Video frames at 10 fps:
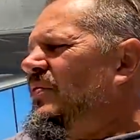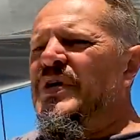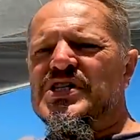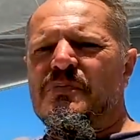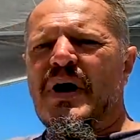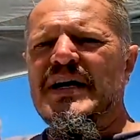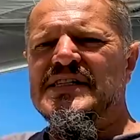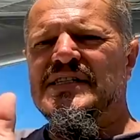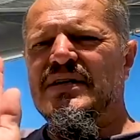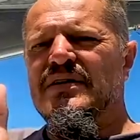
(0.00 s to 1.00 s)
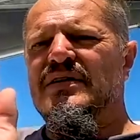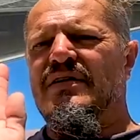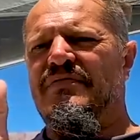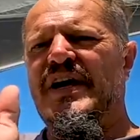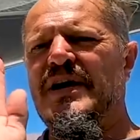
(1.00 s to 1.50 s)
which makes the
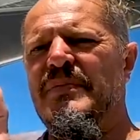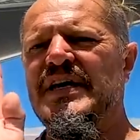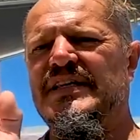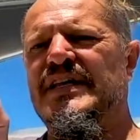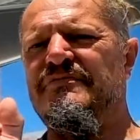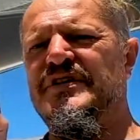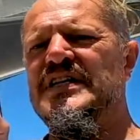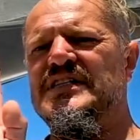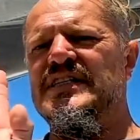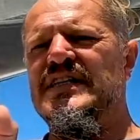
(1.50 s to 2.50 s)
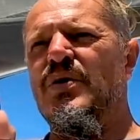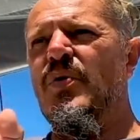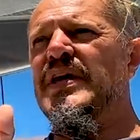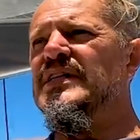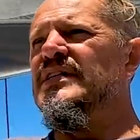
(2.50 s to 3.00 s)
very big difference in the
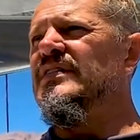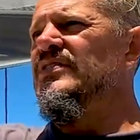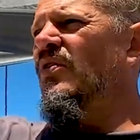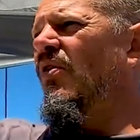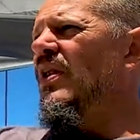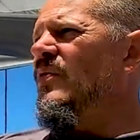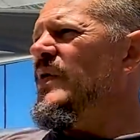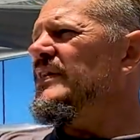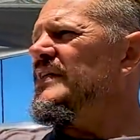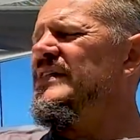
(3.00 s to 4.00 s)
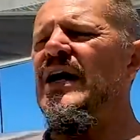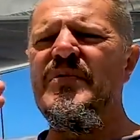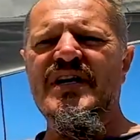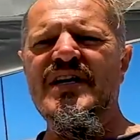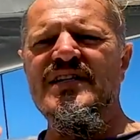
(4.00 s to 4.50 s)
wind. So all the wind that's
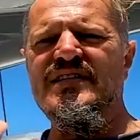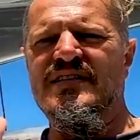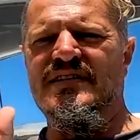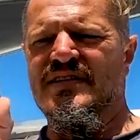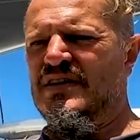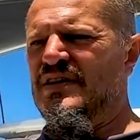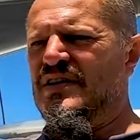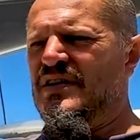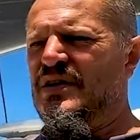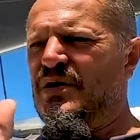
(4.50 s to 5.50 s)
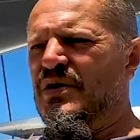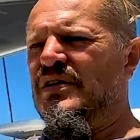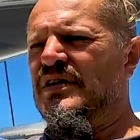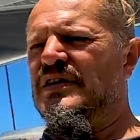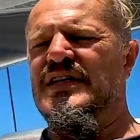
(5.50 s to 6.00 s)
coming in,
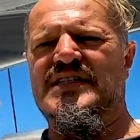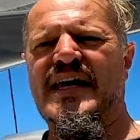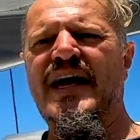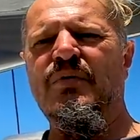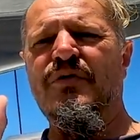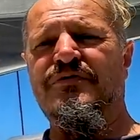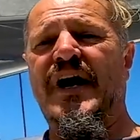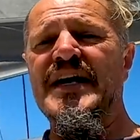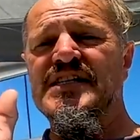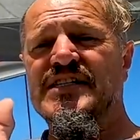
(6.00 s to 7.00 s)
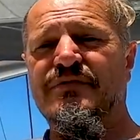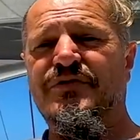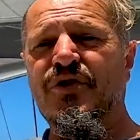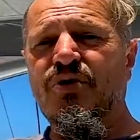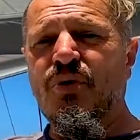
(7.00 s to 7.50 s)
the sail will face the
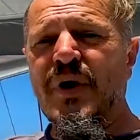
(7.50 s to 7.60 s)
full